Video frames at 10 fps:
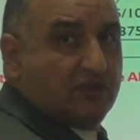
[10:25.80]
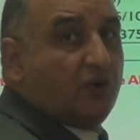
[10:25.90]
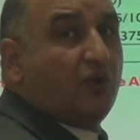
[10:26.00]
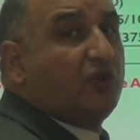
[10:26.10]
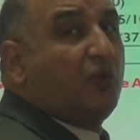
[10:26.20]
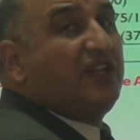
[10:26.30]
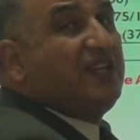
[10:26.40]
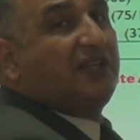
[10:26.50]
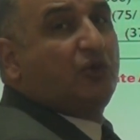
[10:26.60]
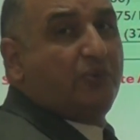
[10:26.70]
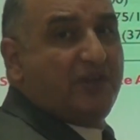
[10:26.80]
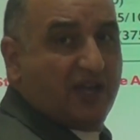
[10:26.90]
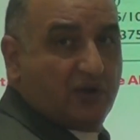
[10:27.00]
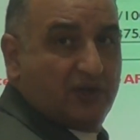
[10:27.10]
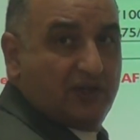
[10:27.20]
or no need to be
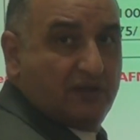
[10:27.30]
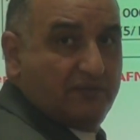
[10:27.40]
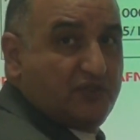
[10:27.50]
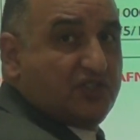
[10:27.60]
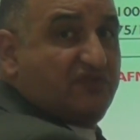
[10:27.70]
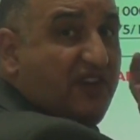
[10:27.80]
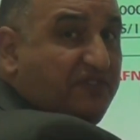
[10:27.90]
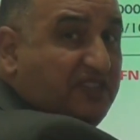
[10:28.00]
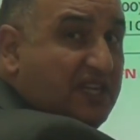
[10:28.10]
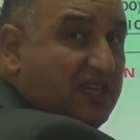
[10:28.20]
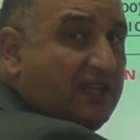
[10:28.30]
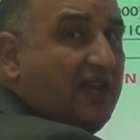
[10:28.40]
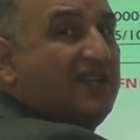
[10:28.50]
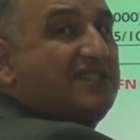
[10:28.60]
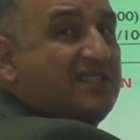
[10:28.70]
equal. This is 50
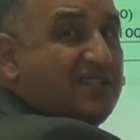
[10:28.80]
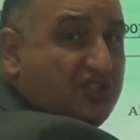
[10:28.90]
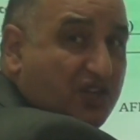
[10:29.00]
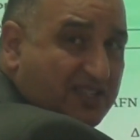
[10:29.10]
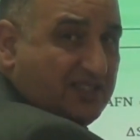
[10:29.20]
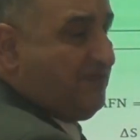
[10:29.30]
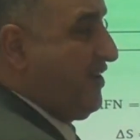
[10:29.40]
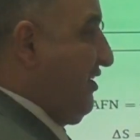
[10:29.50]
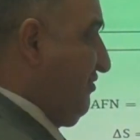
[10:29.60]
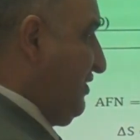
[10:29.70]
and this is justified.